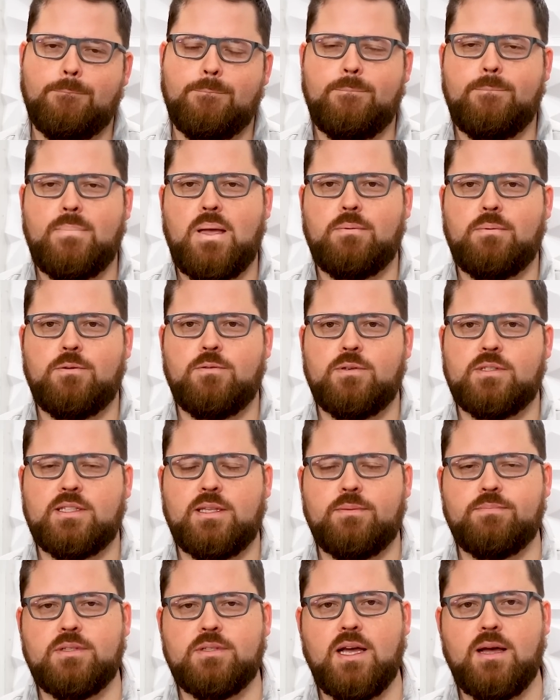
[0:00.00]
Maybe we
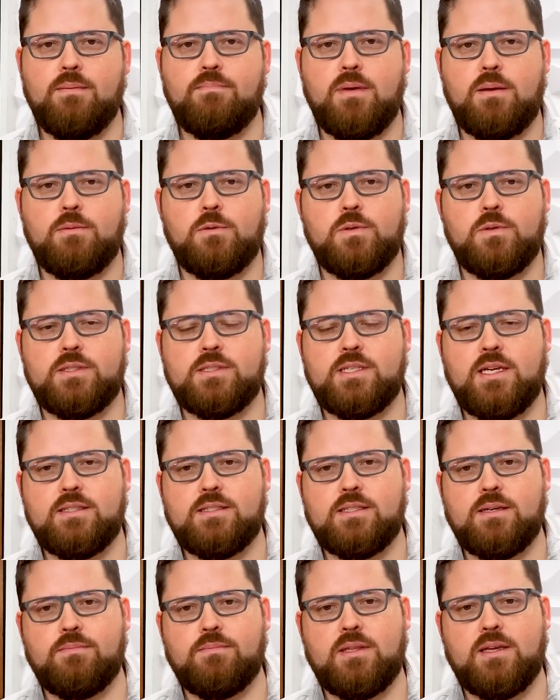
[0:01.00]
slipped up, maybe we said
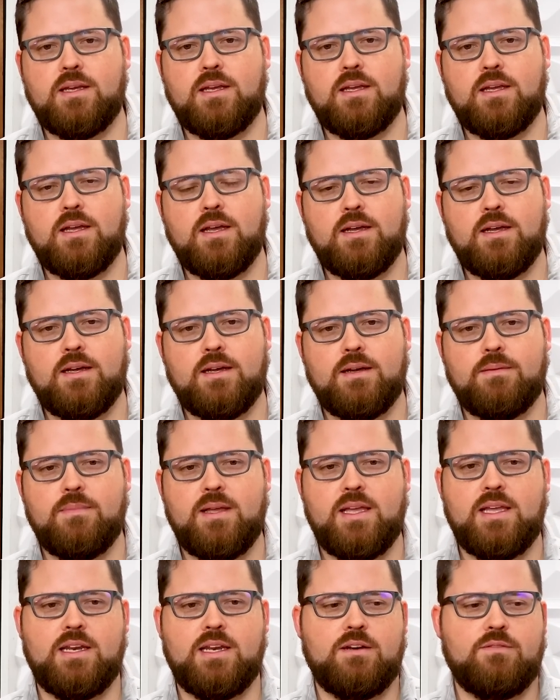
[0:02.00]
something um,
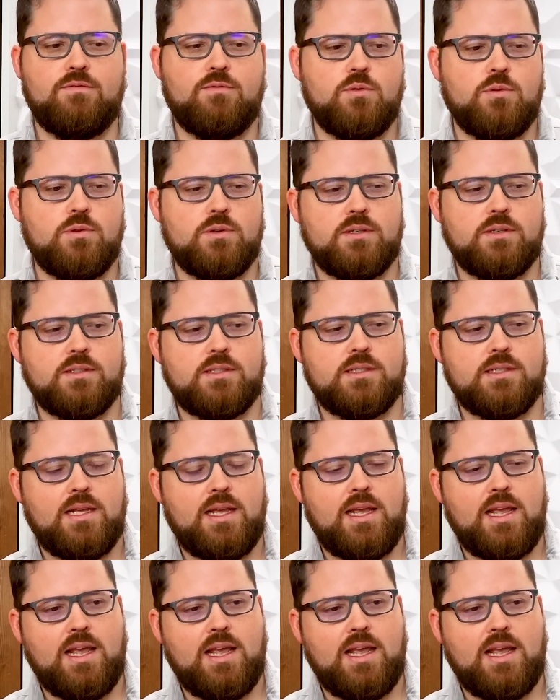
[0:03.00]
inadvertent,